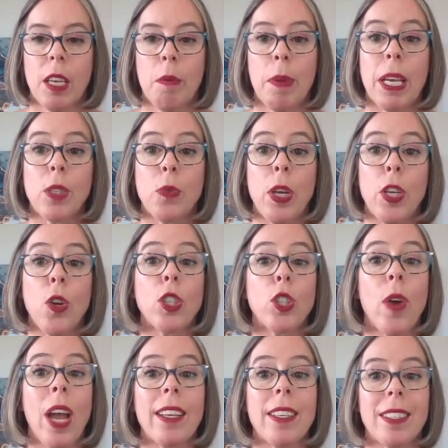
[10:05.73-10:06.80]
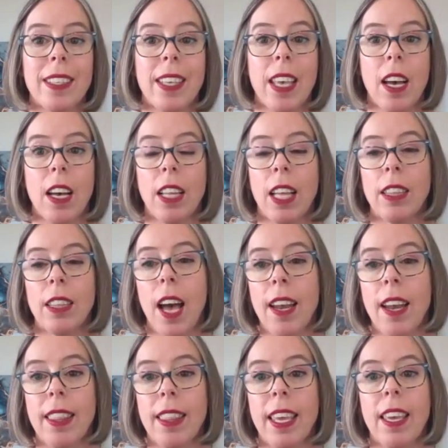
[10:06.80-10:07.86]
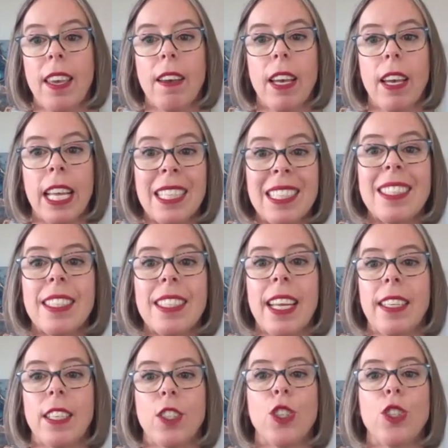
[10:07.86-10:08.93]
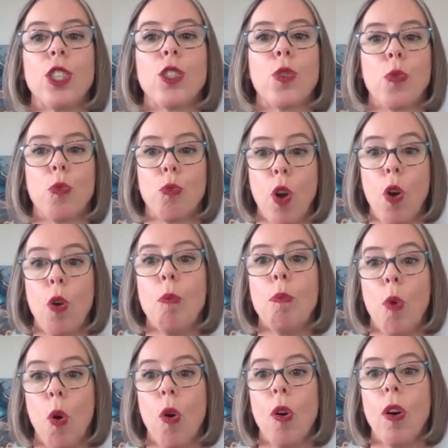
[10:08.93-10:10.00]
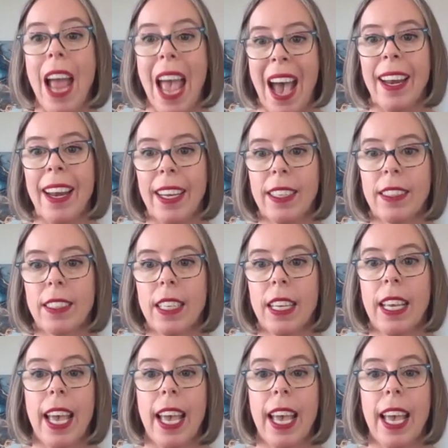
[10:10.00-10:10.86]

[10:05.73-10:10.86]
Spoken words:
Because when you're trying to scale, a lot of the instinct is to just throw more at it.